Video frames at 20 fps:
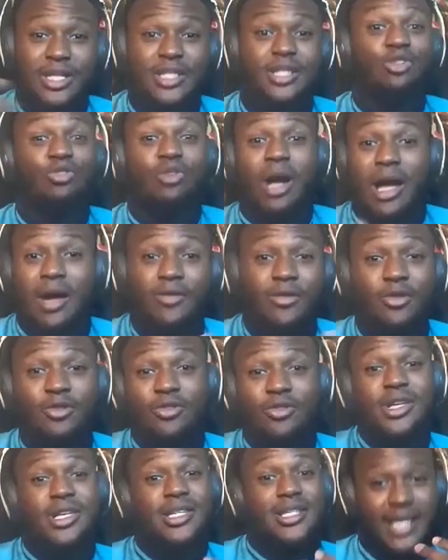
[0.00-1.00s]
the
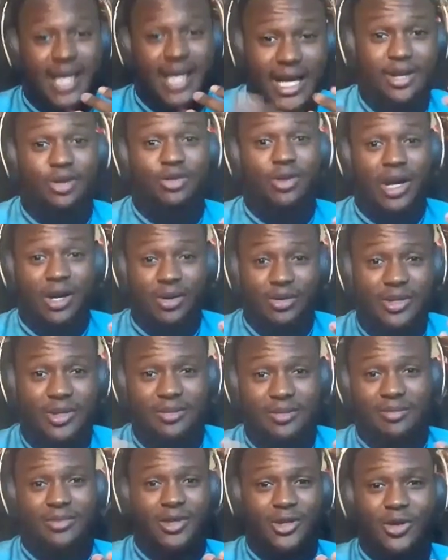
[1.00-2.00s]
rivalries he had around
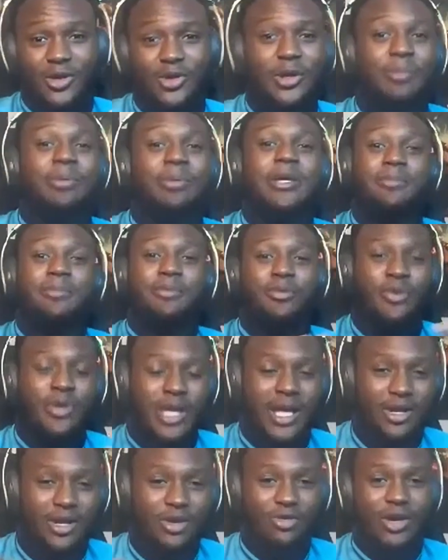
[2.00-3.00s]
him. You know, the people
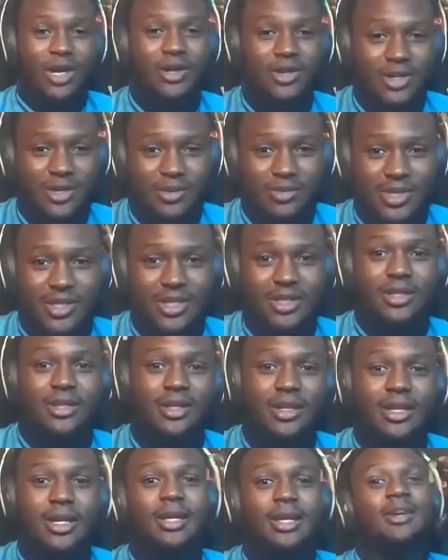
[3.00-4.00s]
he had around him
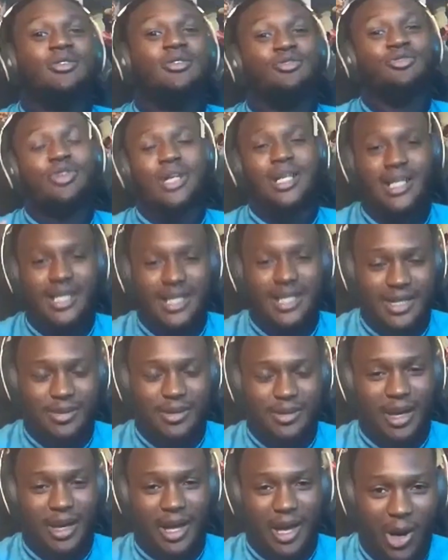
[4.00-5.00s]
to
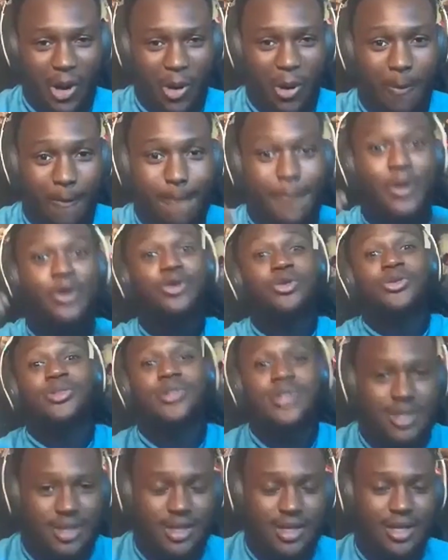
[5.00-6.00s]
really help
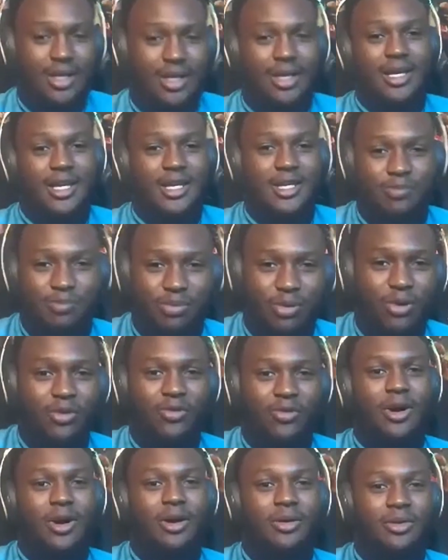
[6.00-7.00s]
boost his
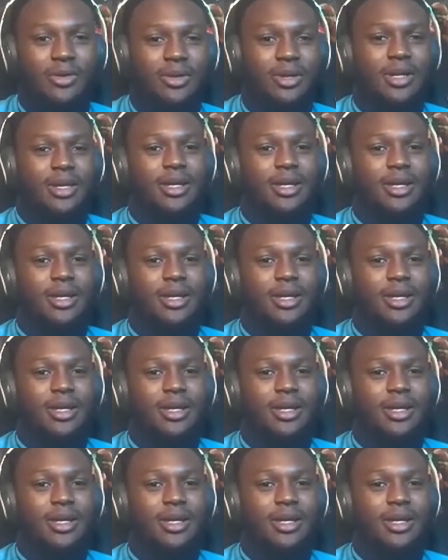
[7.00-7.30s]
profile.